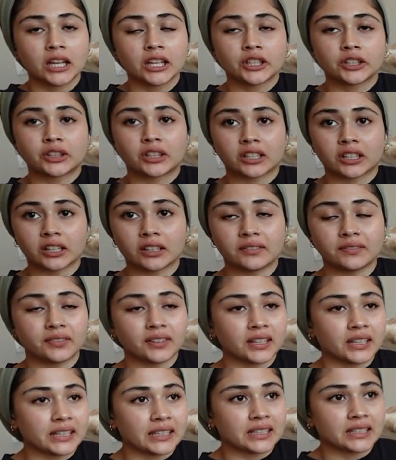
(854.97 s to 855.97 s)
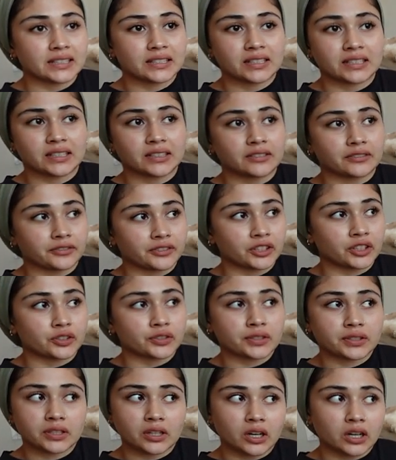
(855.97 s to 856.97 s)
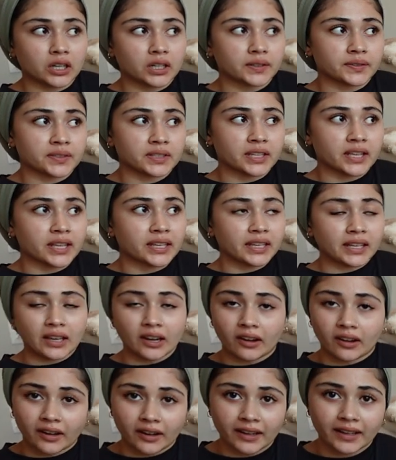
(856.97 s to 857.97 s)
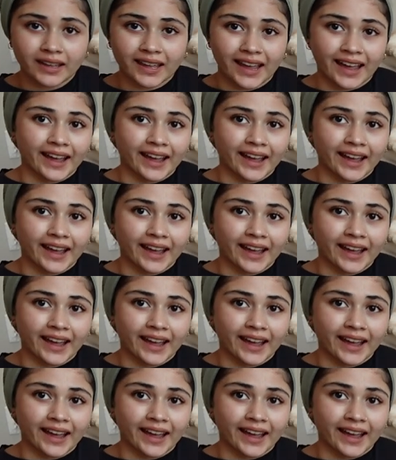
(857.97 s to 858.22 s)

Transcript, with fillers: the convenience of your scarves and not